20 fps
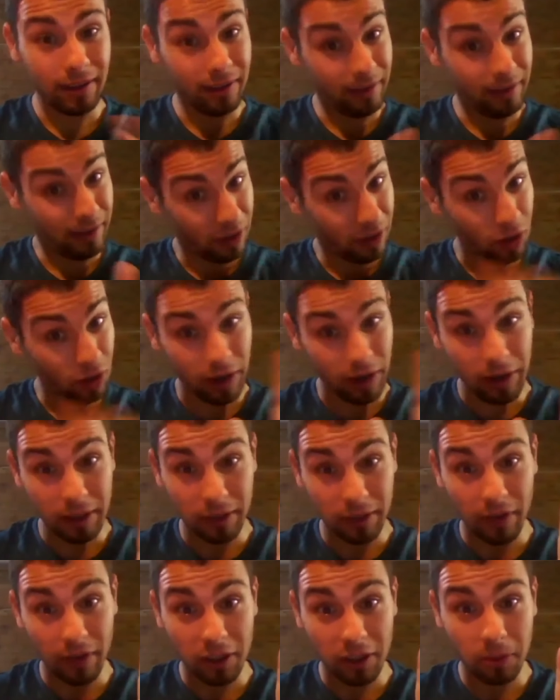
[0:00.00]
Conor is
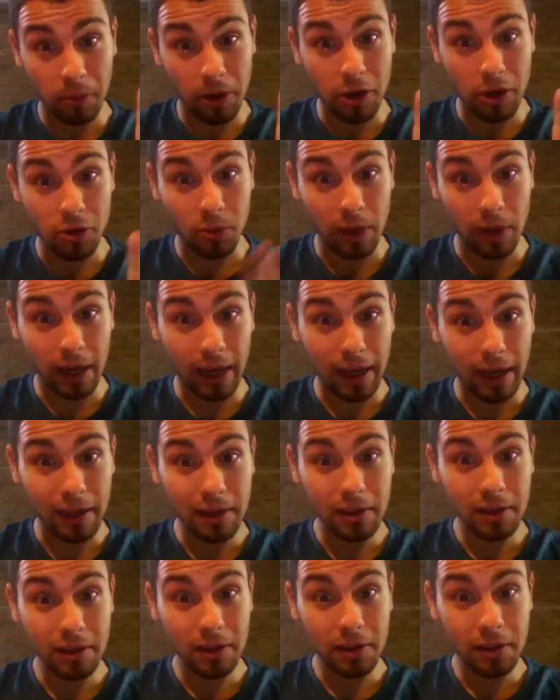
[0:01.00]
very spiritual, eh?
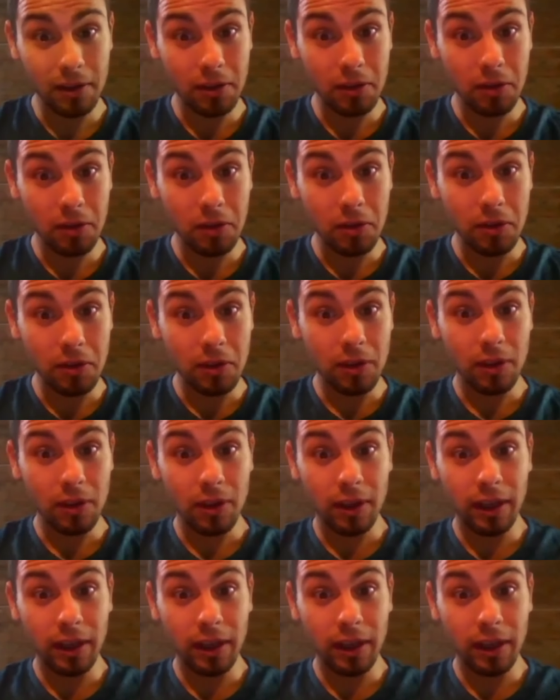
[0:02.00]
Oh, really?